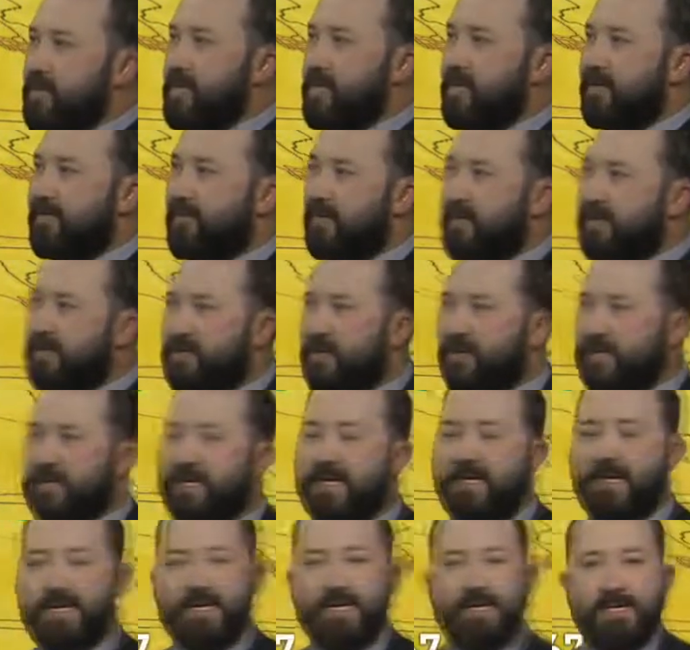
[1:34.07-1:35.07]

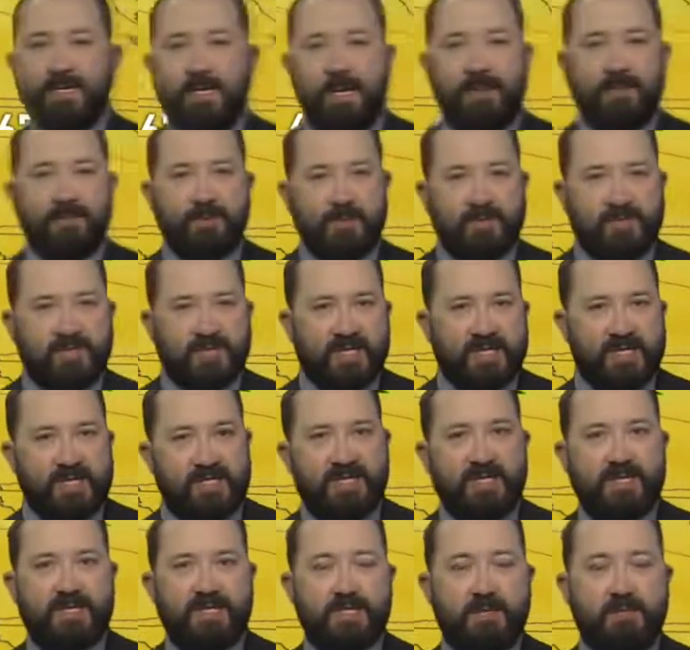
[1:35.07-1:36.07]
Eventually, upper
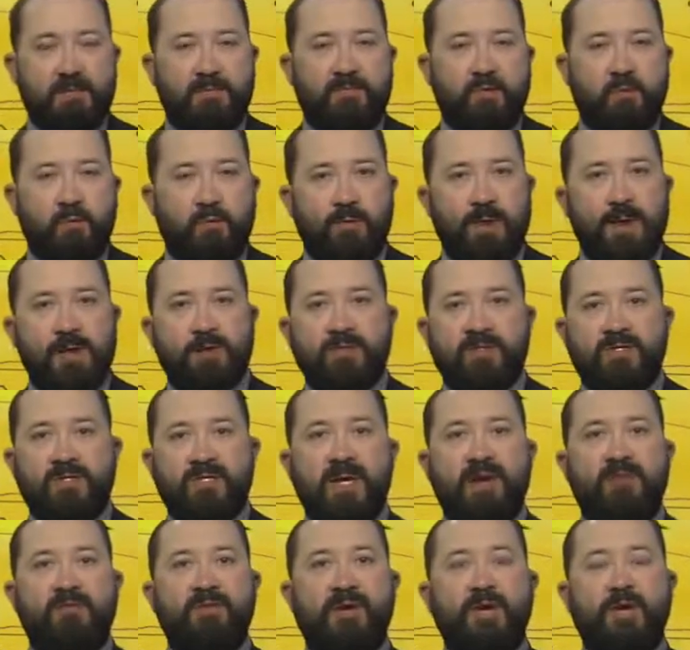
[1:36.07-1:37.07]
60s, some of you around
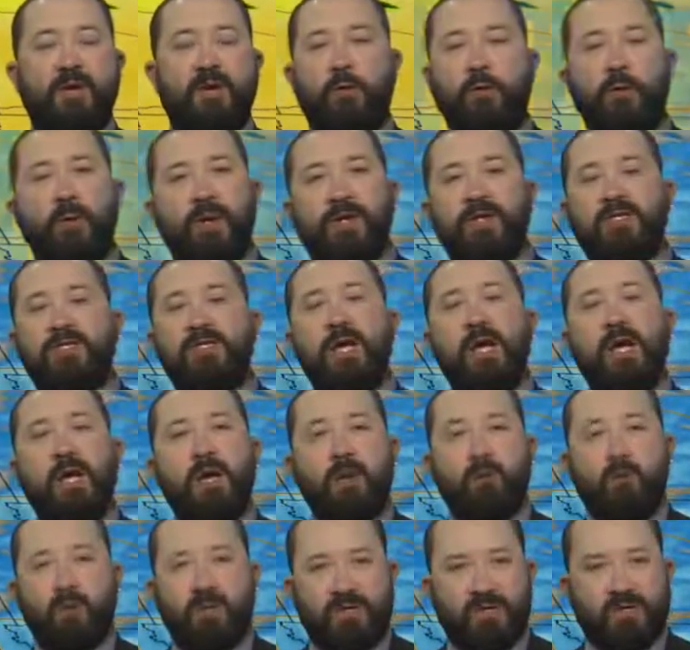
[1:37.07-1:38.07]
70 degrees,
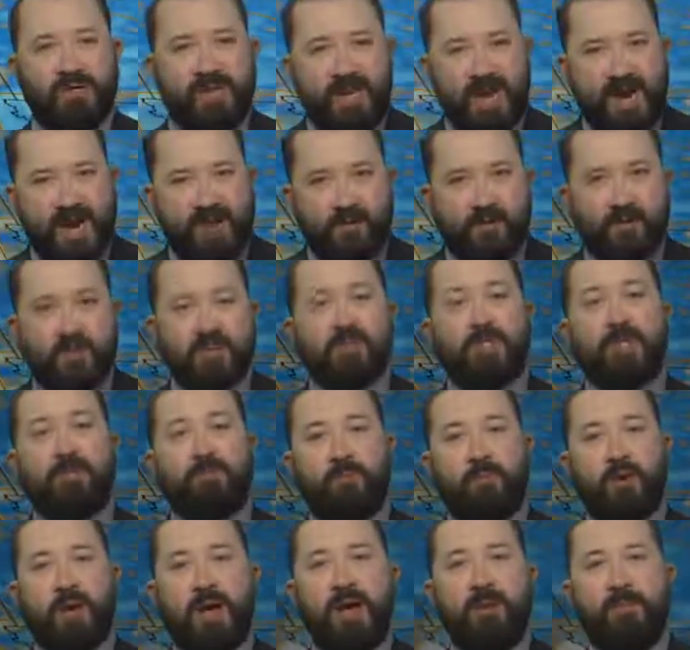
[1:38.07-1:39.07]
which is average. The
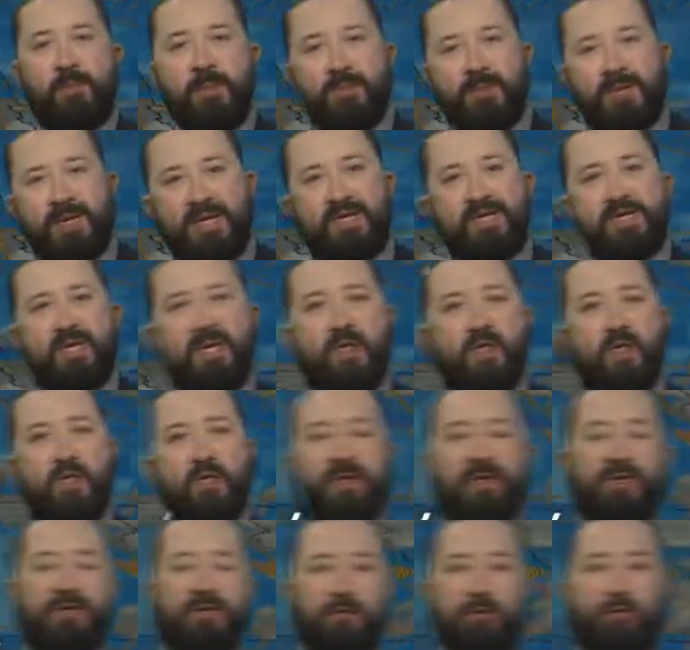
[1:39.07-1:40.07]
problem is
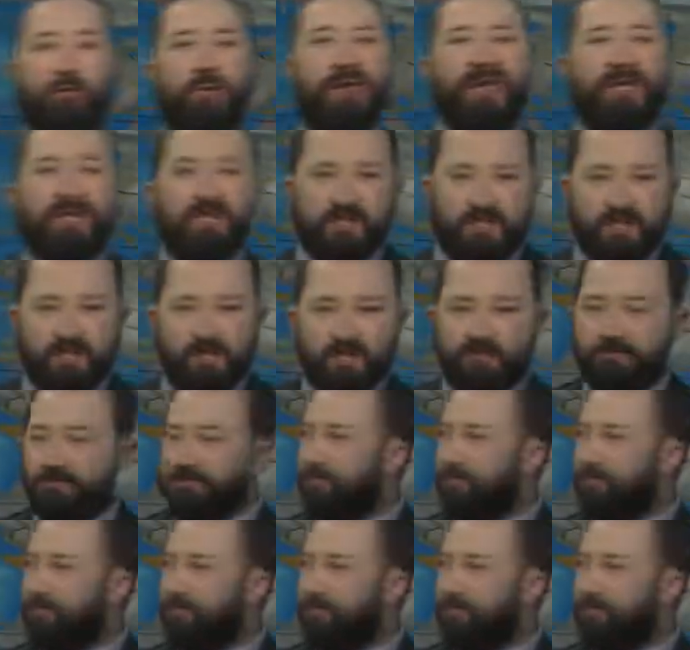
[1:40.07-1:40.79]
it's the winds.